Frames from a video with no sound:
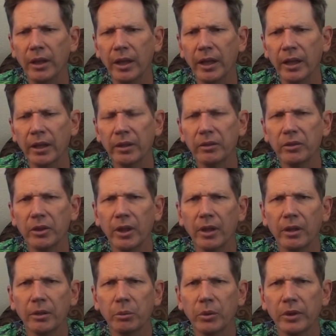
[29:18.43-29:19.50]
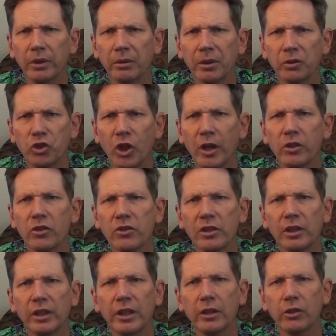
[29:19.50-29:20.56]
And with changes
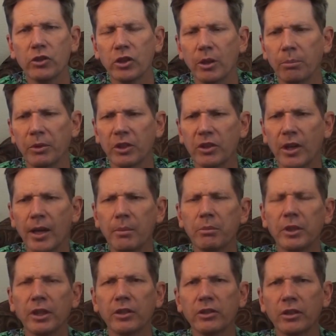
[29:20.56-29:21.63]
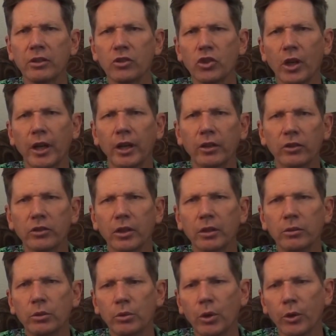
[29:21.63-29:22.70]
in leadership and time, things can change,
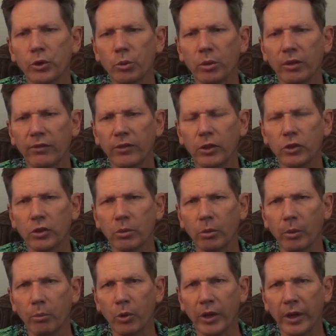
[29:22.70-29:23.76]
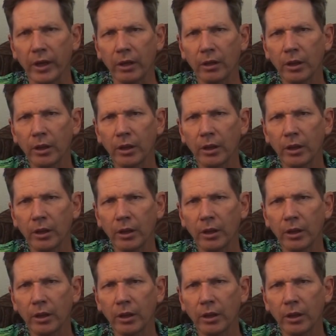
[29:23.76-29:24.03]
and who knows what the future will bring.